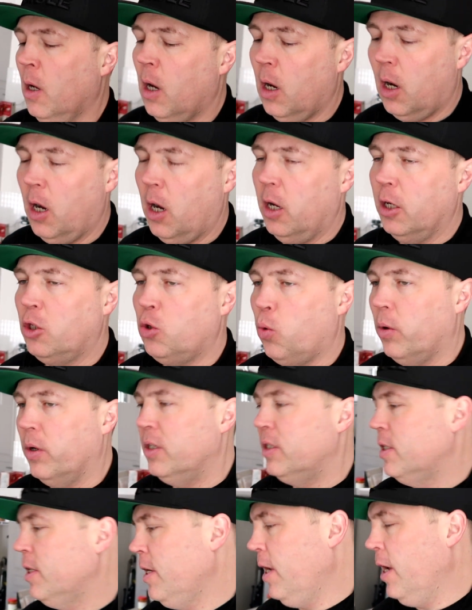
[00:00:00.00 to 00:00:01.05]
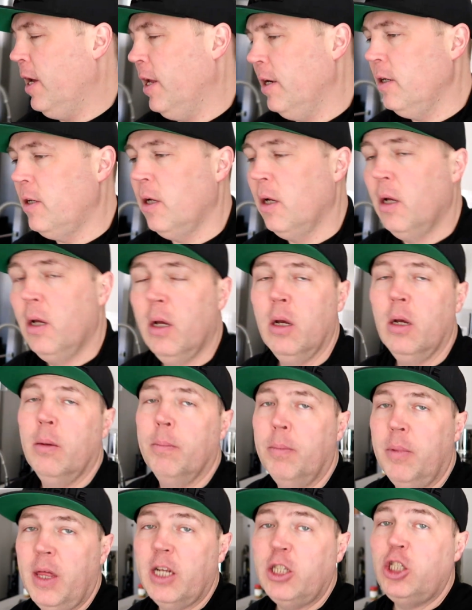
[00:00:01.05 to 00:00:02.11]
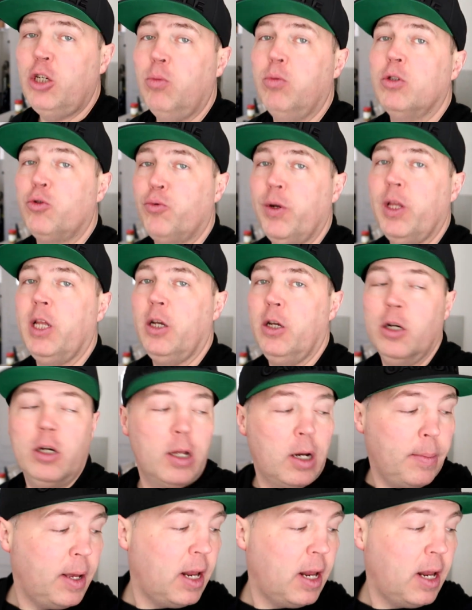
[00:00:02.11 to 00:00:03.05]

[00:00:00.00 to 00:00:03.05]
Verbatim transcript: uh, towards the end. But that shit was really good.